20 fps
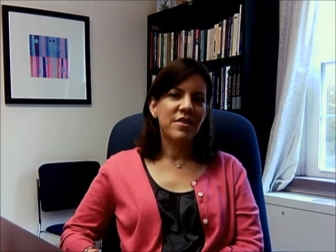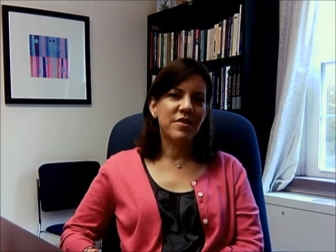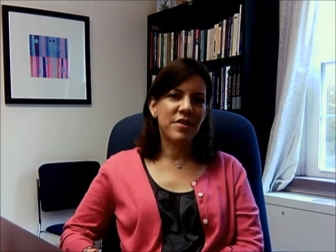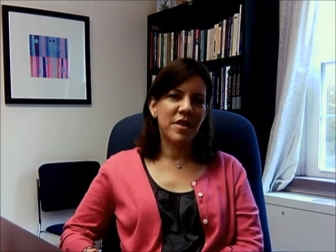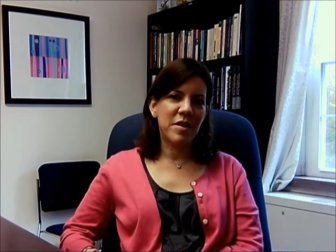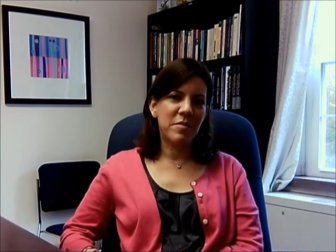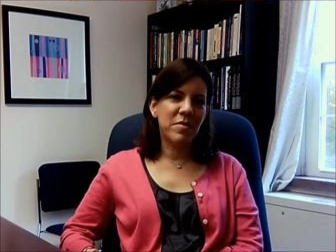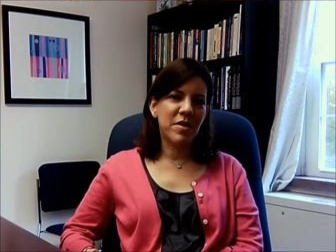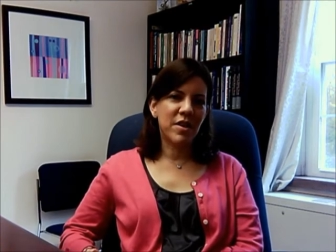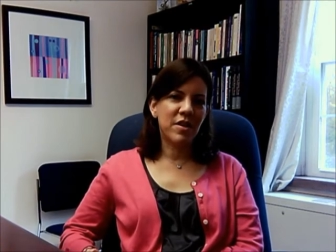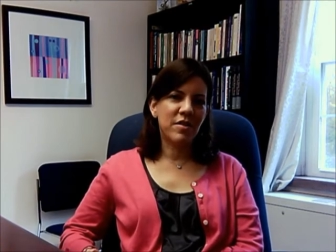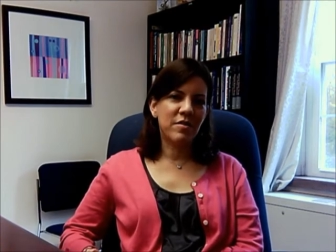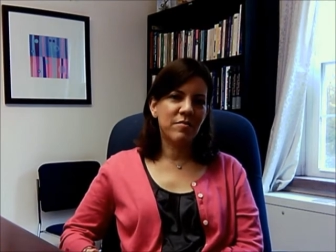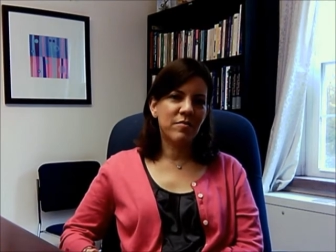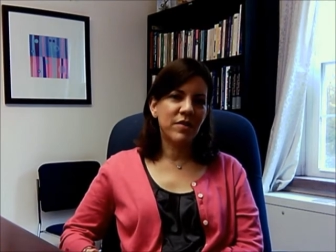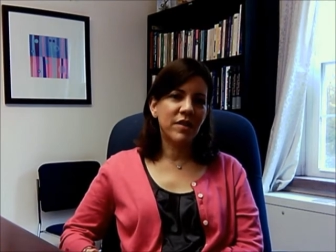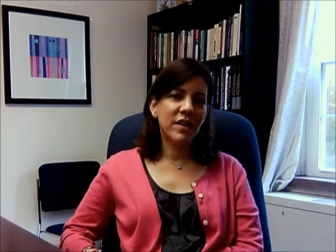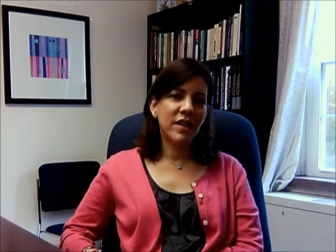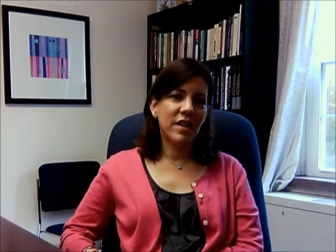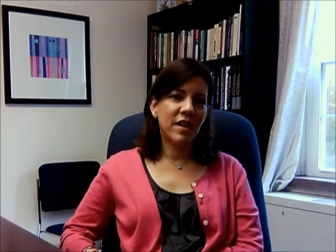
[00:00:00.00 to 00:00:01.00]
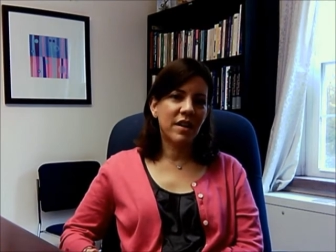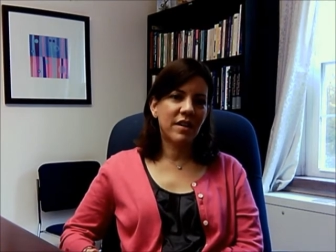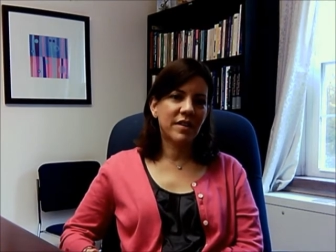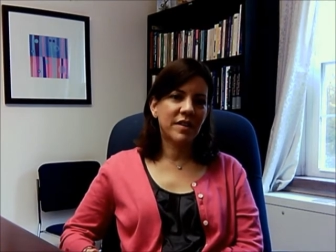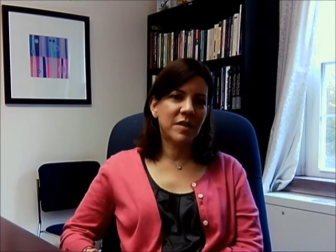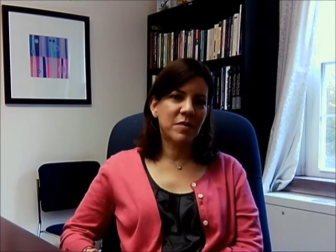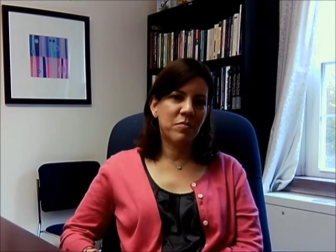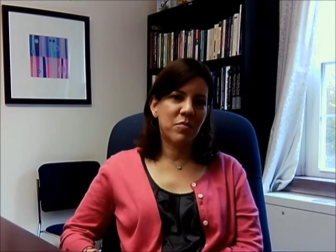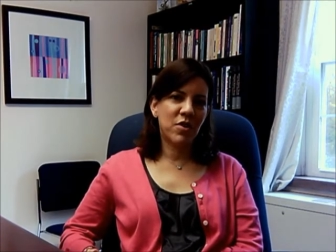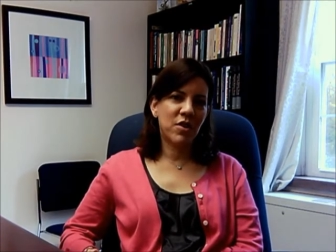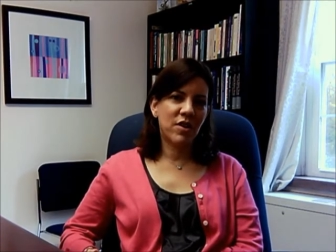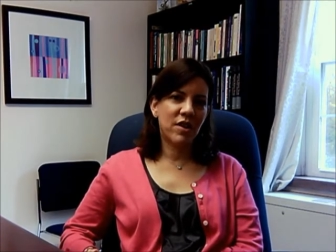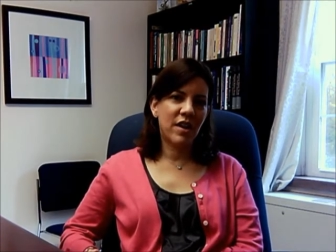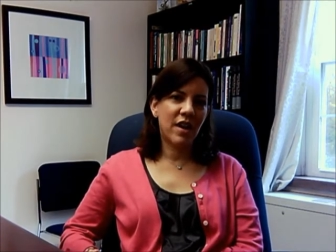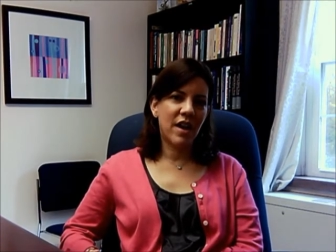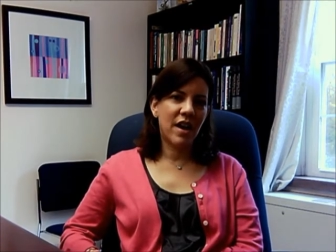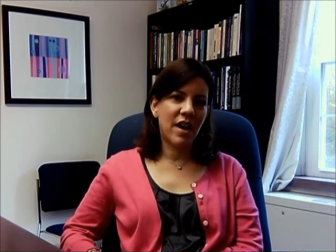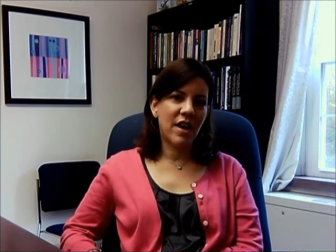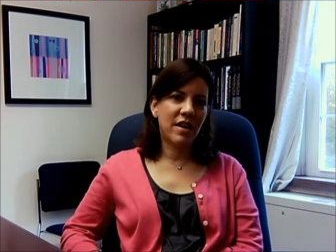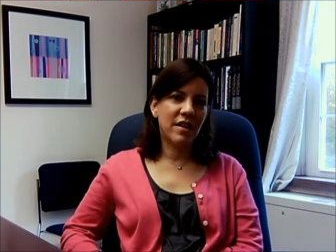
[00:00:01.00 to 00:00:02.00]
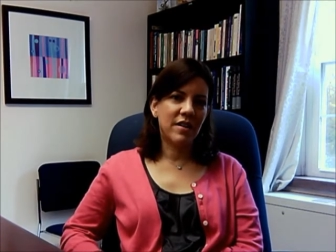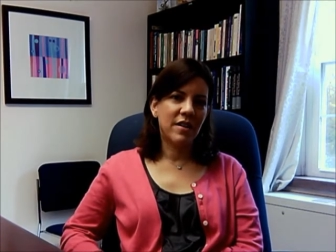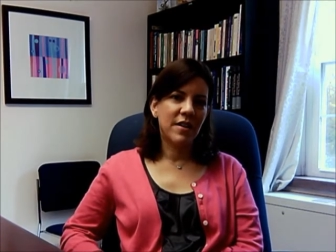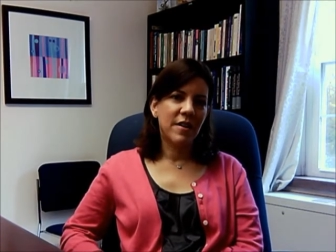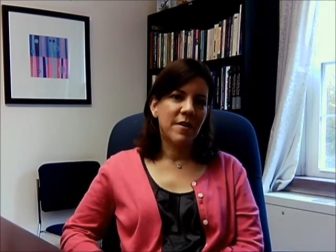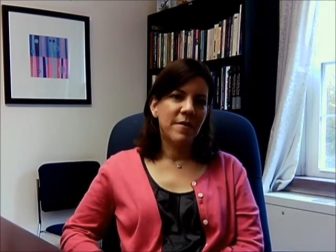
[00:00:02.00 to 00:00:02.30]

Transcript: they become really expert at